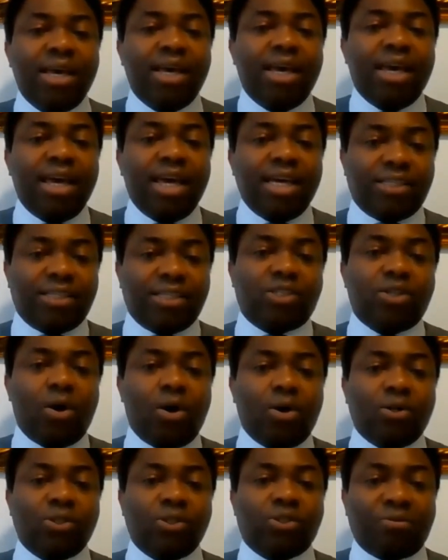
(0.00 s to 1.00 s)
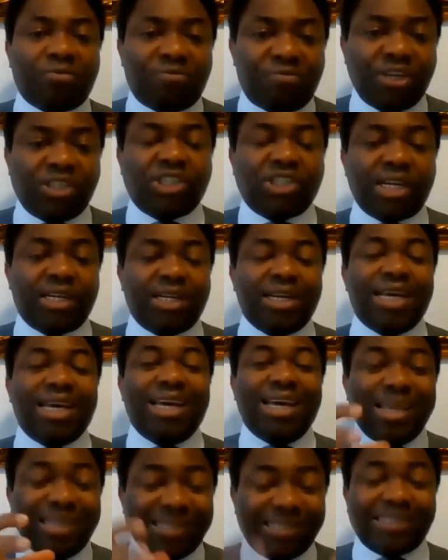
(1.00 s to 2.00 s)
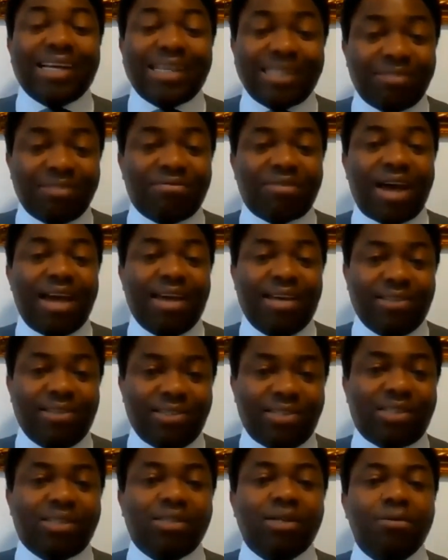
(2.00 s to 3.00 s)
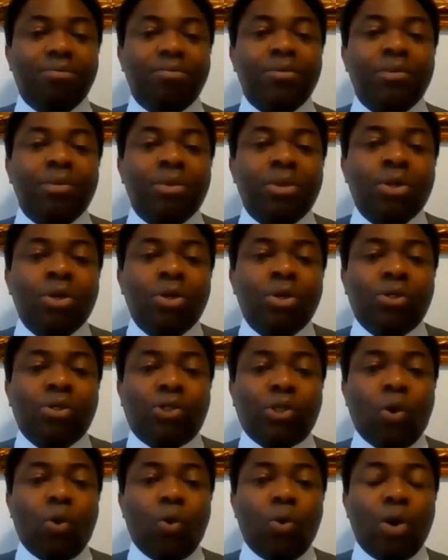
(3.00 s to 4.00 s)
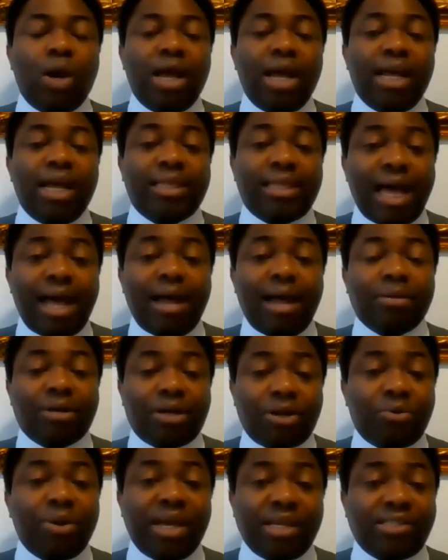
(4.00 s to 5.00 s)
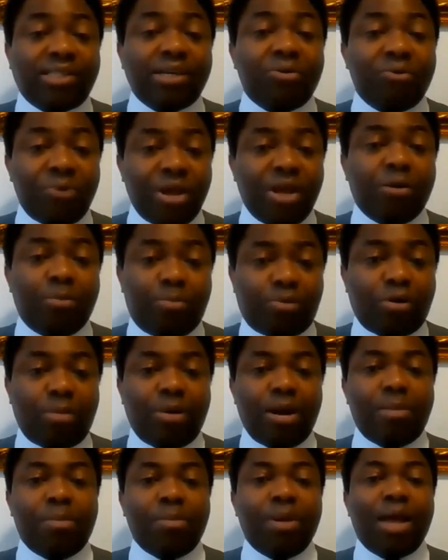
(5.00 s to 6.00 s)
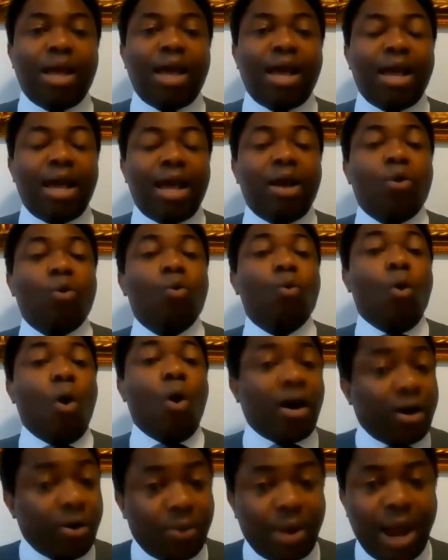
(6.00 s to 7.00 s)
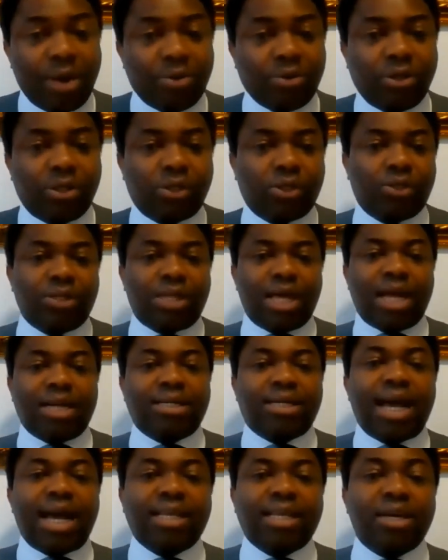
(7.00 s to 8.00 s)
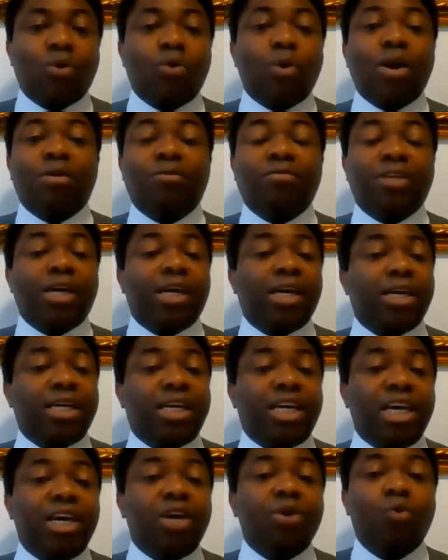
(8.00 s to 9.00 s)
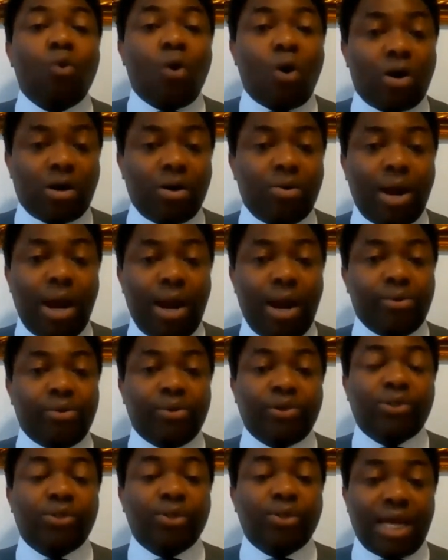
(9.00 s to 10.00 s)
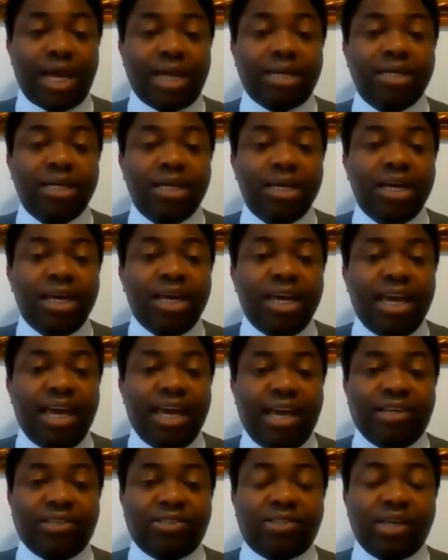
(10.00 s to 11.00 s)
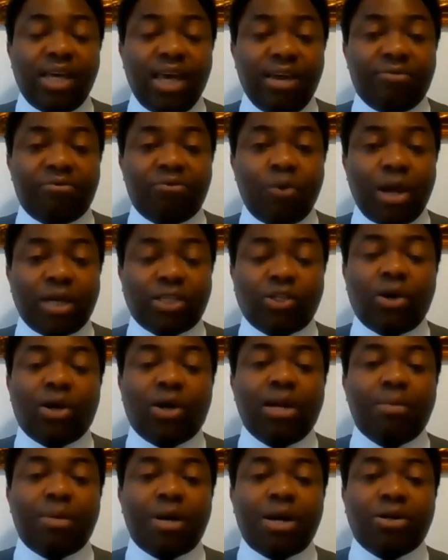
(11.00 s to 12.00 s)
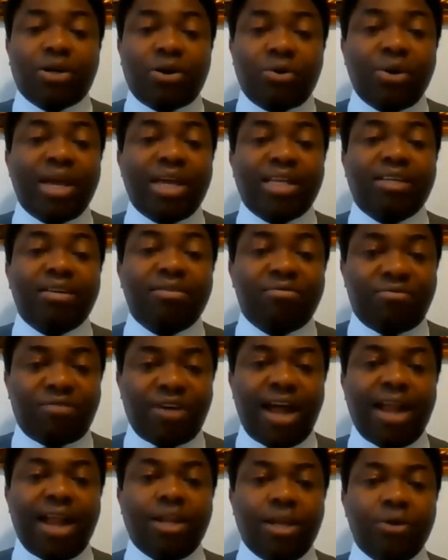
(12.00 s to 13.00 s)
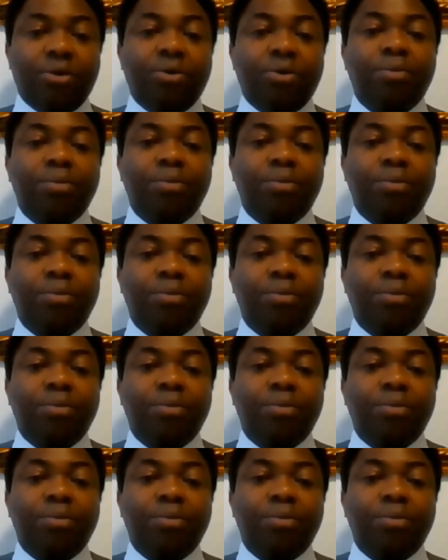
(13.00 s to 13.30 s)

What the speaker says: is not sufficiently incentivized. So that creates a real problem. Walk around to that, I think one of the key walkarounds to that is, if we're talking about creating value